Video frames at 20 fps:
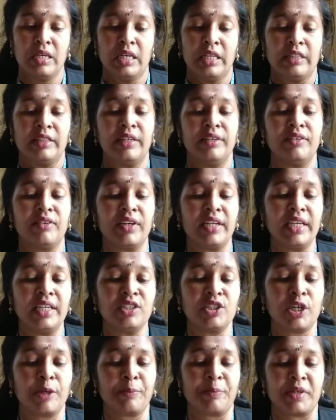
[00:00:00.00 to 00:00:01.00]
The
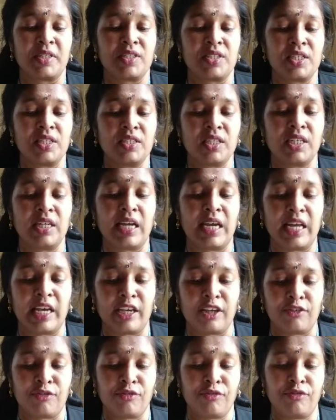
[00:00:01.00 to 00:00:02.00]
trees represented
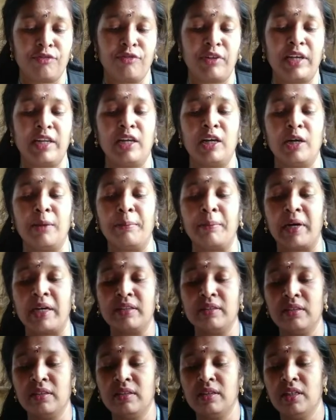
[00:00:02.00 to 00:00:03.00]
life, while her
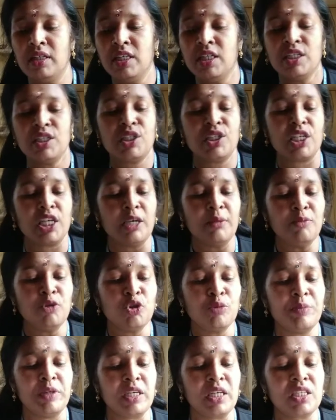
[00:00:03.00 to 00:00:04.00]
mother seemed
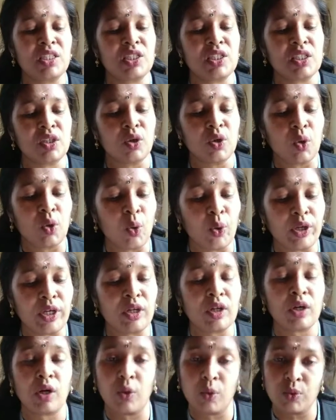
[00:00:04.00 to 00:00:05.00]
to be
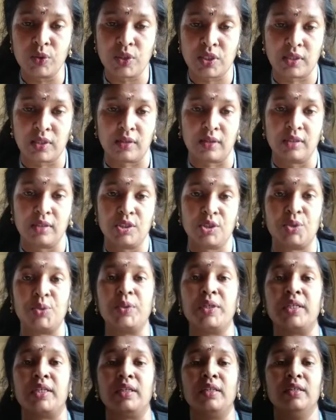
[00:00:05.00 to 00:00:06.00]
going closer to
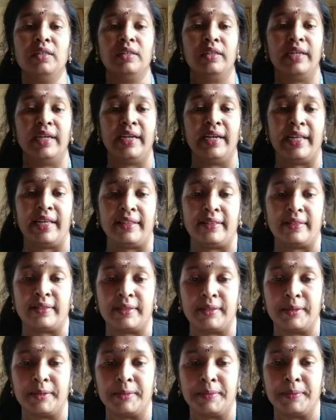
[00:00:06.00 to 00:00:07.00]
her death.
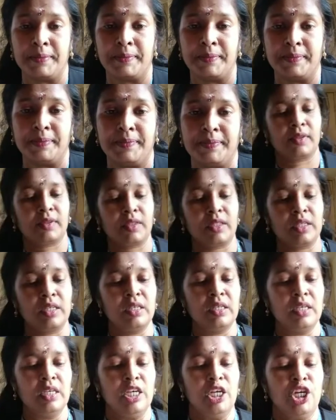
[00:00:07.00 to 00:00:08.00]

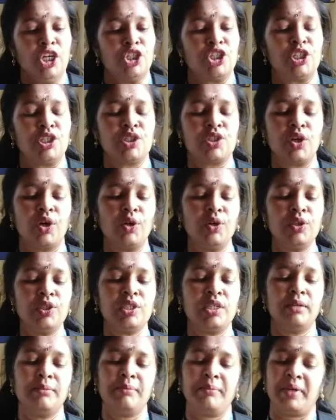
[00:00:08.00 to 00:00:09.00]
She saw
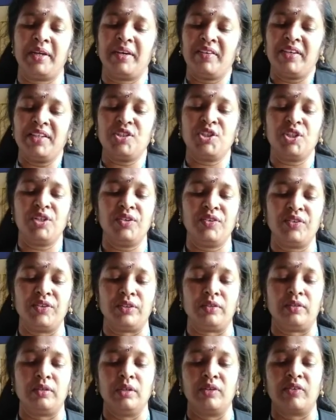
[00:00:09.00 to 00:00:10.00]
some merry
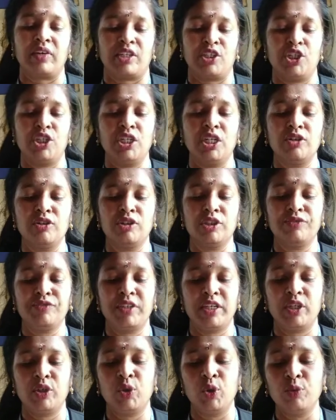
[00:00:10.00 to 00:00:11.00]
children rushing out of
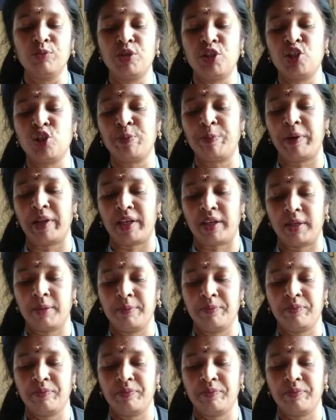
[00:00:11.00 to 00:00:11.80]
their homes to play.